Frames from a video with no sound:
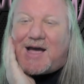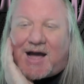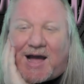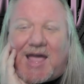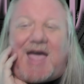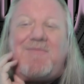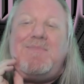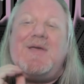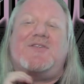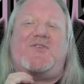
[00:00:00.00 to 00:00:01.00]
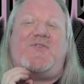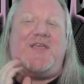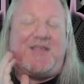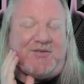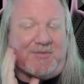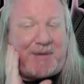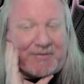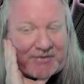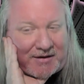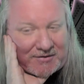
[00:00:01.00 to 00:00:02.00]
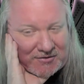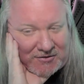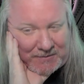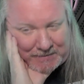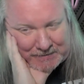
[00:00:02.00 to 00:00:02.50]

I have mixed feelings about this.